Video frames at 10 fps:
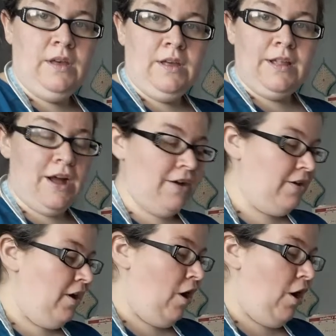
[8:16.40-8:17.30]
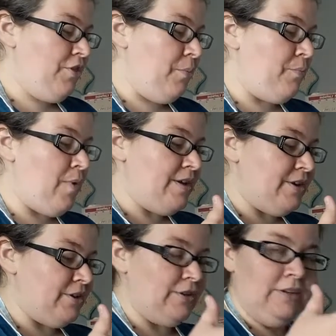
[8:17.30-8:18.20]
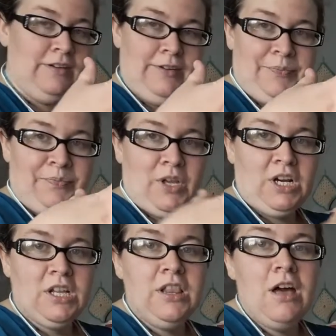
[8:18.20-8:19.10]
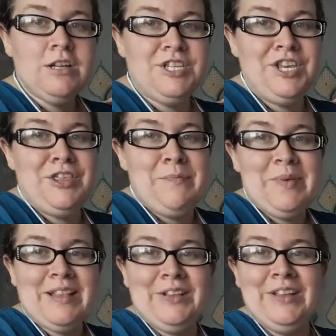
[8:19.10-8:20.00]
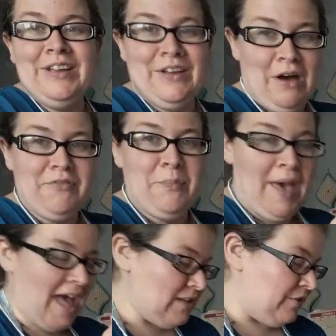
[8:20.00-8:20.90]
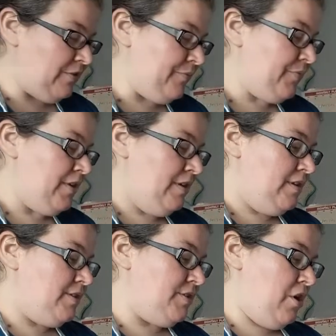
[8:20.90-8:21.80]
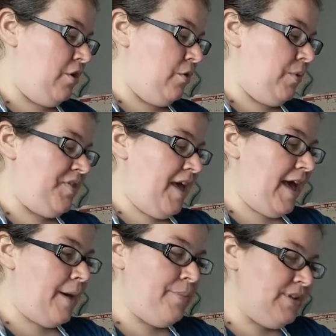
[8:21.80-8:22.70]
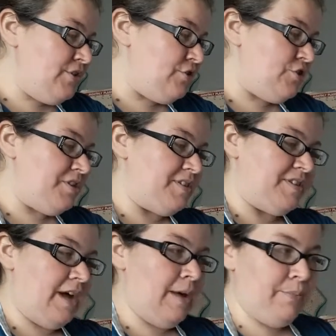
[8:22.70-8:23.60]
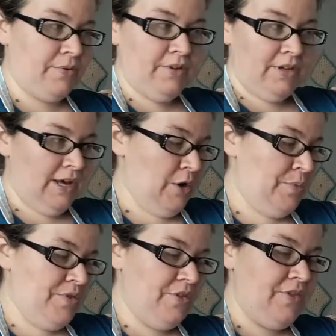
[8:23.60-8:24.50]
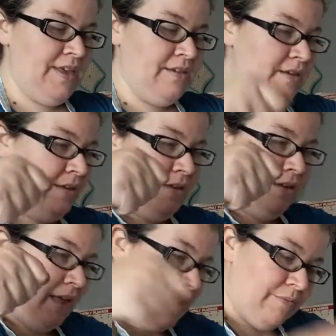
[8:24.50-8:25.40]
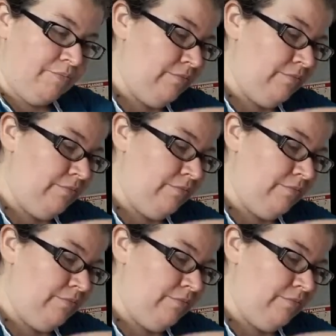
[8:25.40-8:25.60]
Now, all the butter clung to the middle of the paddle. So when that happens, you just stop, open the thing, and